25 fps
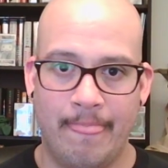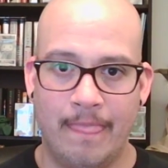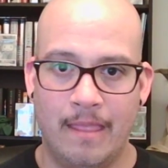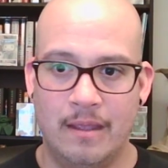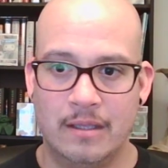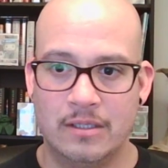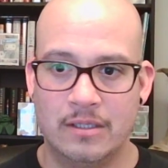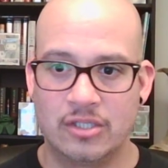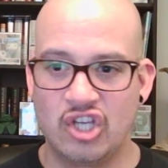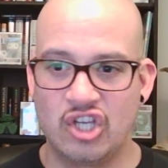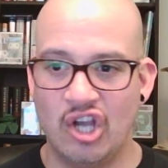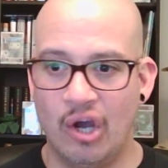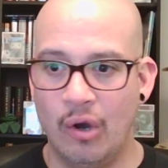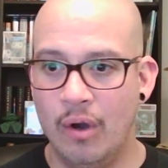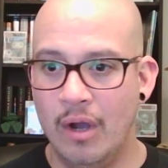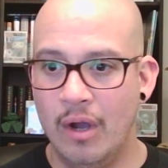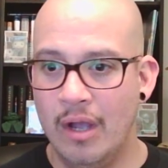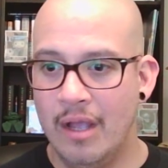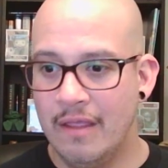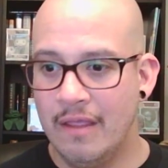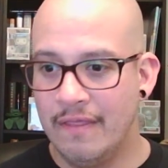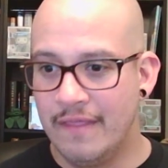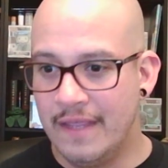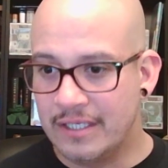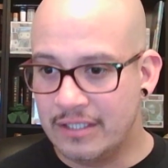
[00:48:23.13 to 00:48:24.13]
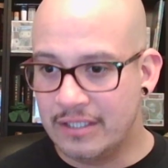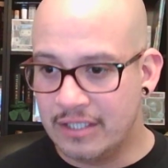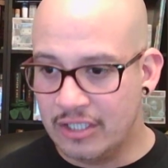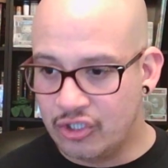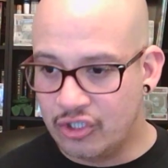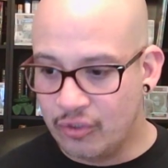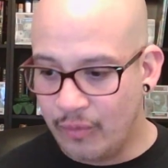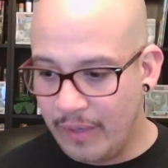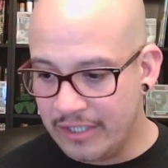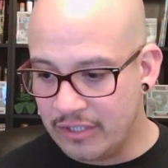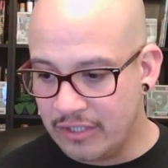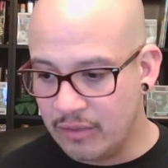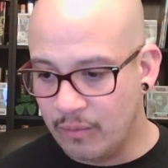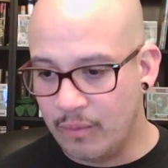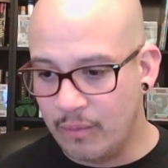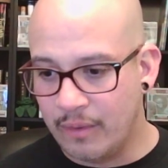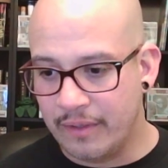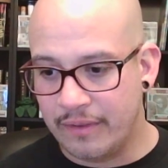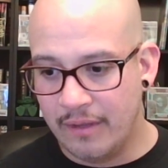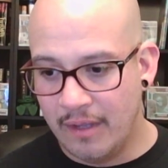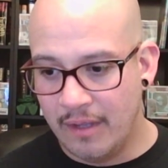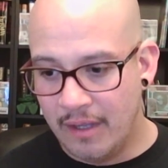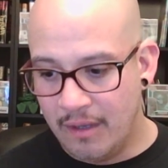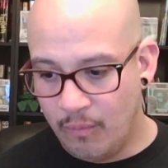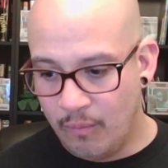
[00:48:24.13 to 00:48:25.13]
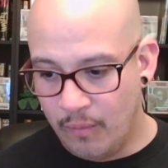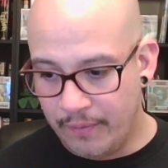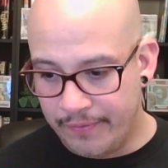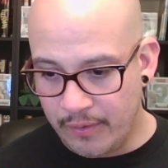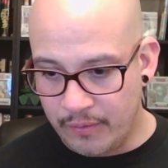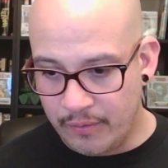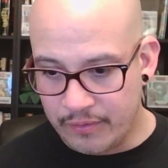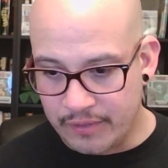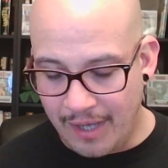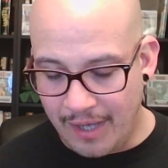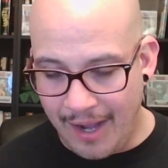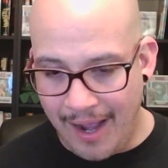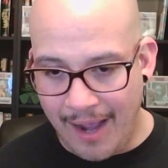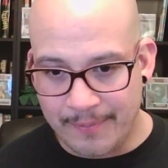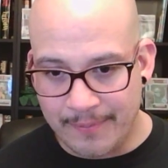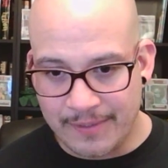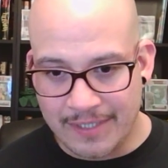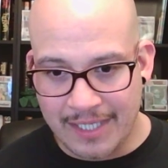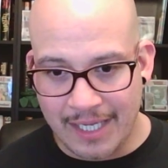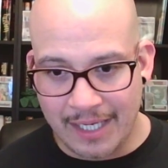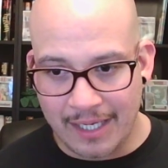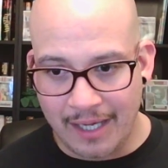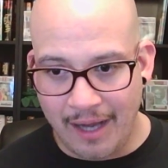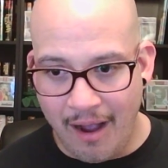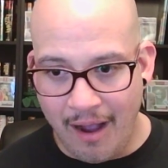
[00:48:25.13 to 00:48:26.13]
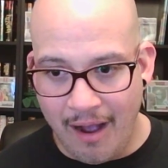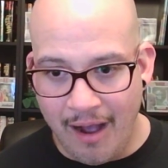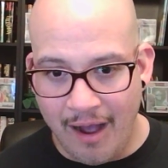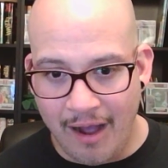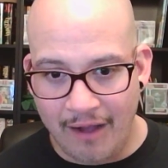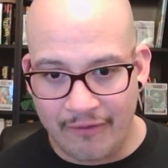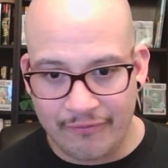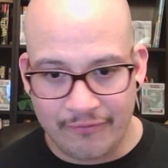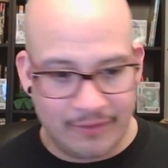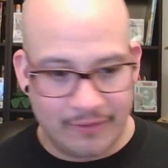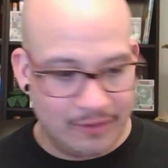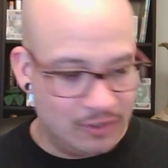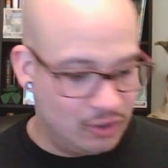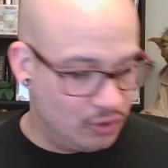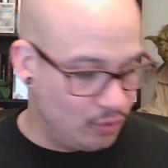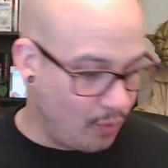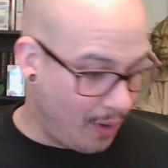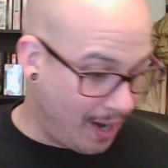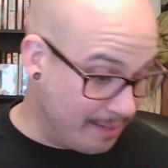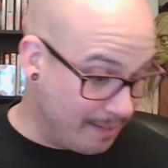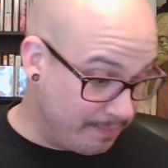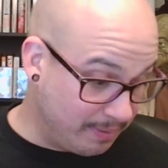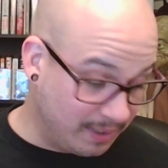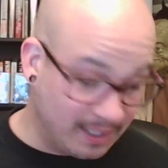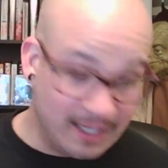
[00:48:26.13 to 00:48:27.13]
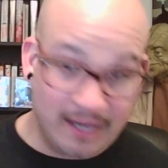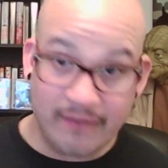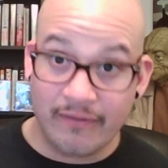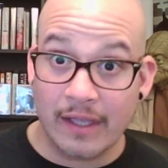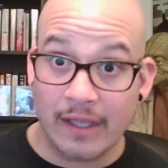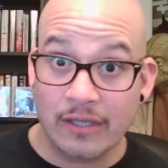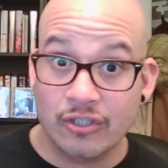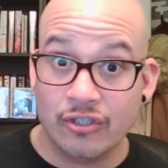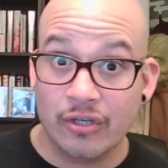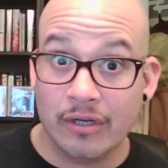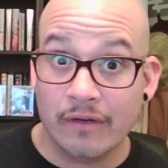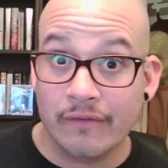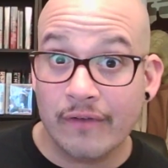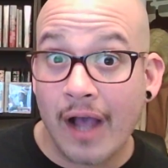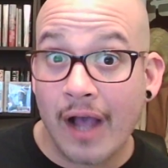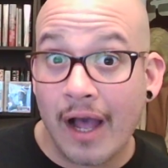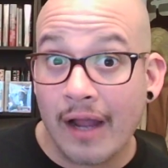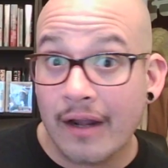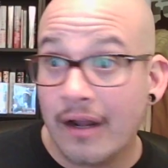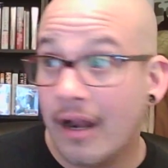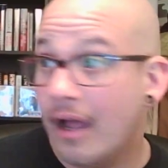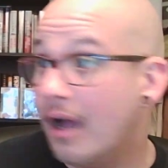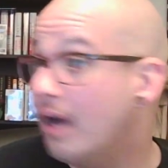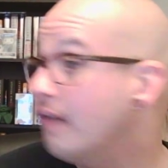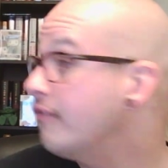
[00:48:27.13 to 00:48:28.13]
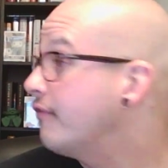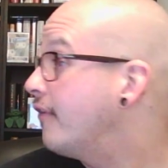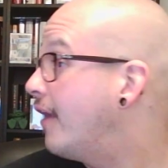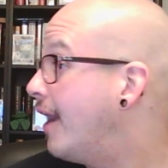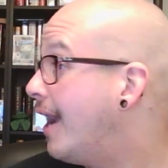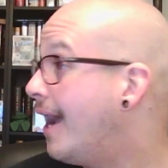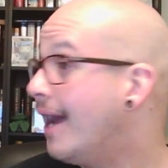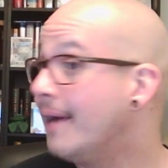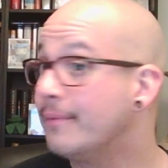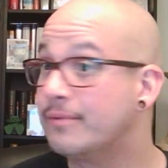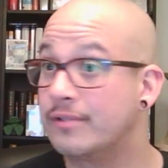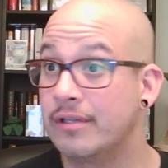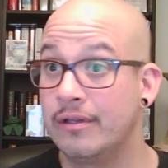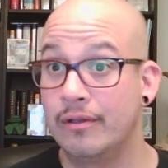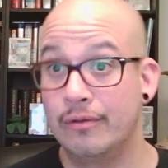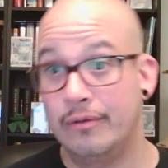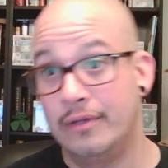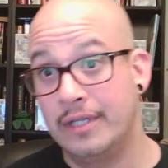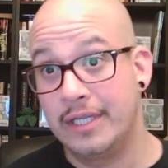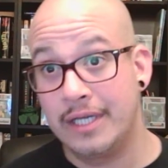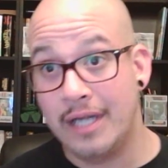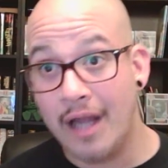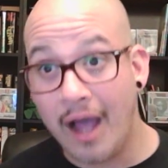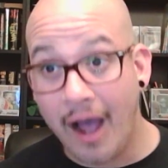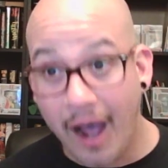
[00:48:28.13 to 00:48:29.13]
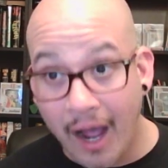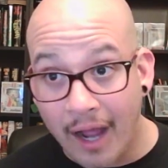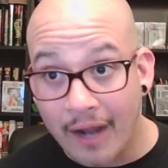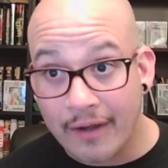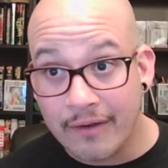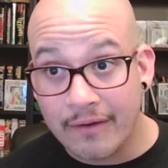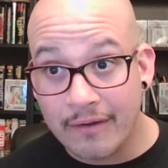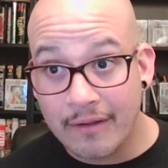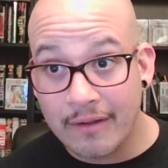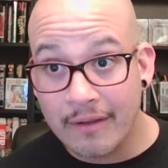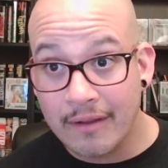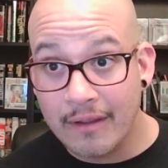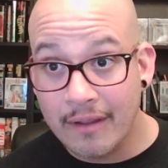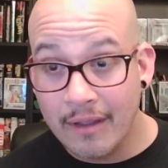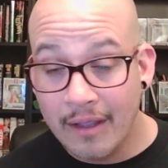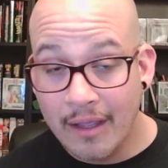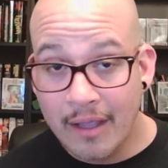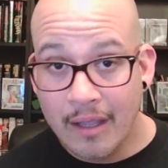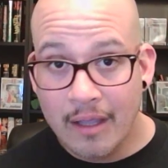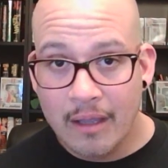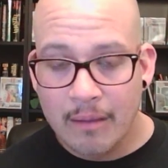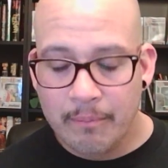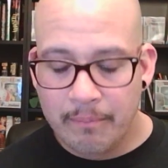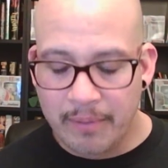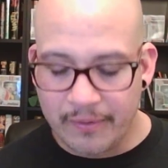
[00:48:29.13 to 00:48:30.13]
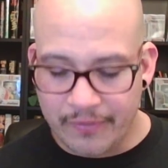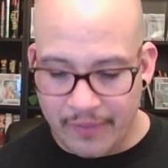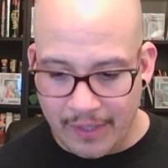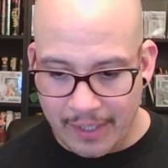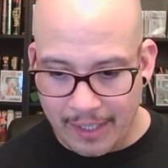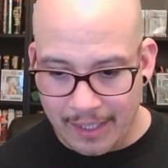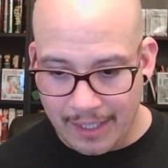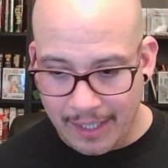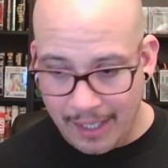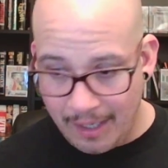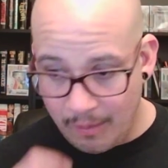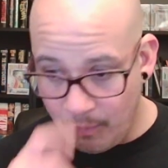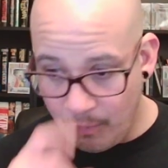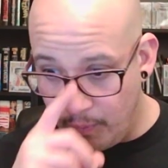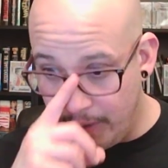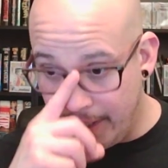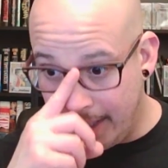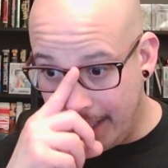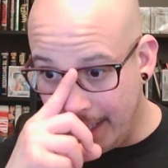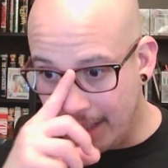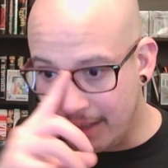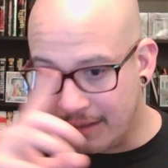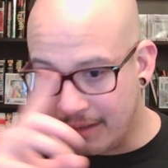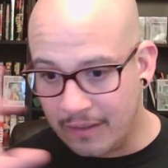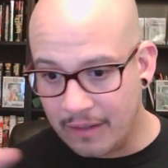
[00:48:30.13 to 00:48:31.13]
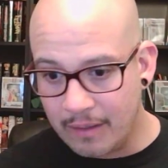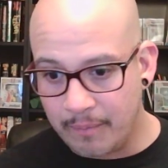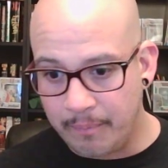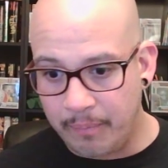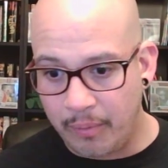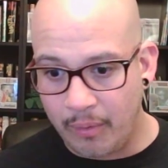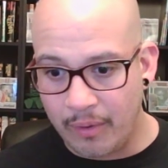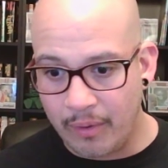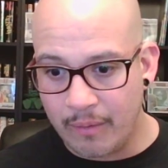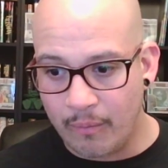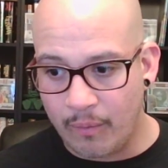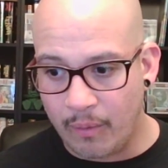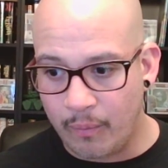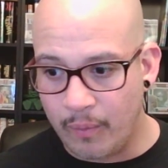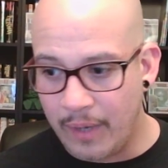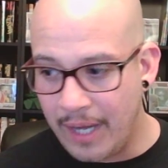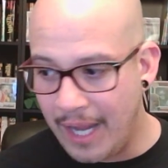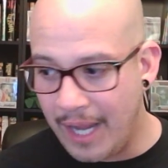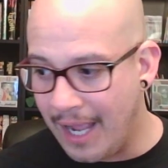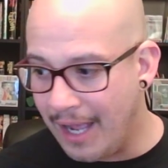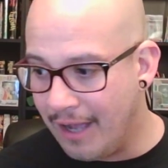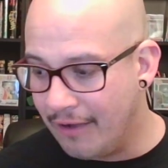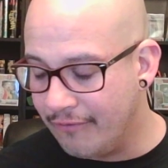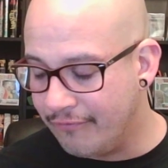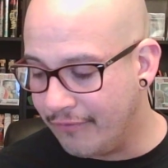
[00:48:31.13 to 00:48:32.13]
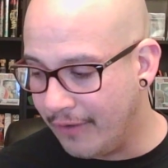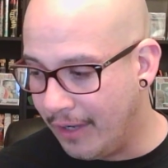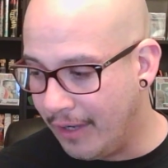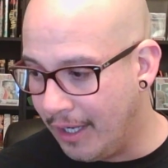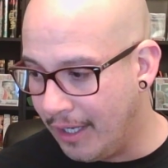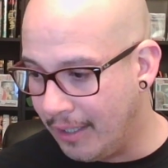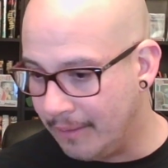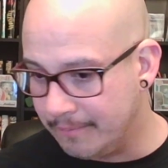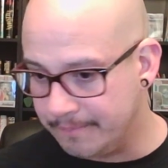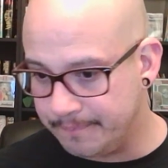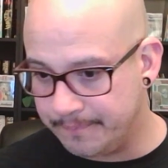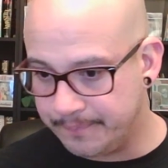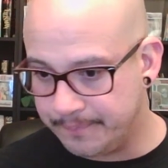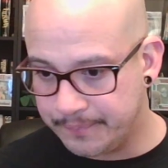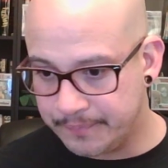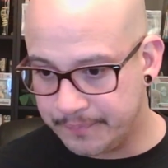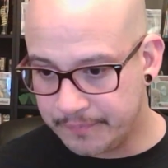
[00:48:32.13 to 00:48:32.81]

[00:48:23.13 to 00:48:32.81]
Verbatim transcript: So this situation with, with those cops getting off, do I believe they should have gotten off? Absolutely not. But then again, we get to the point where we have um,